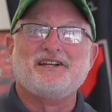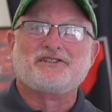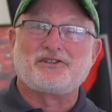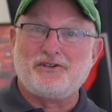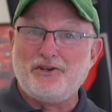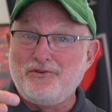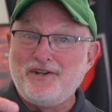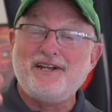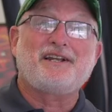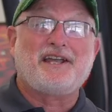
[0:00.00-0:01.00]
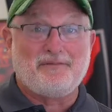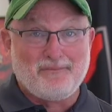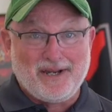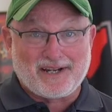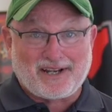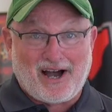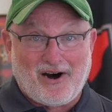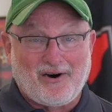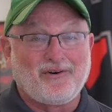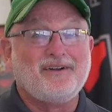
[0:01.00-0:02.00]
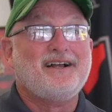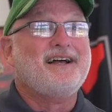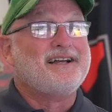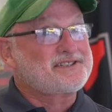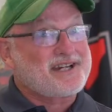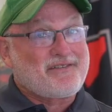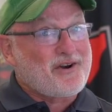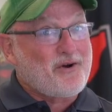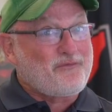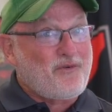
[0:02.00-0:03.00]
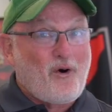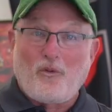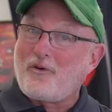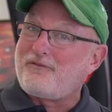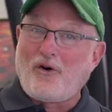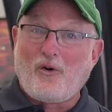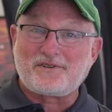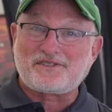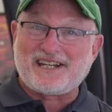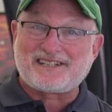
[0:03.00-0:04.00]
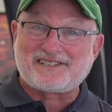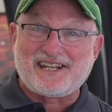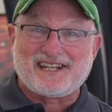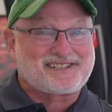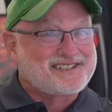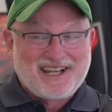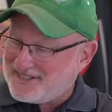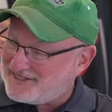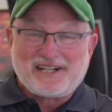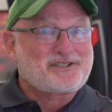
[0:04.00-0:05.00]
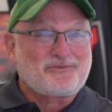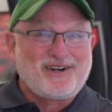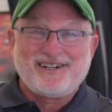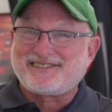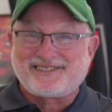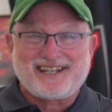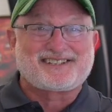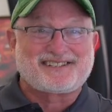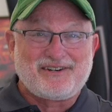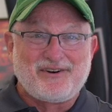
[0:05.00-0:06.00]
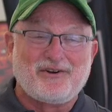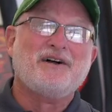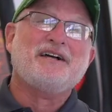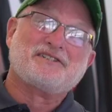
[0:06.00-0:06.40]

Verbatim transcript: So you need to give me a call, 704 466 6160.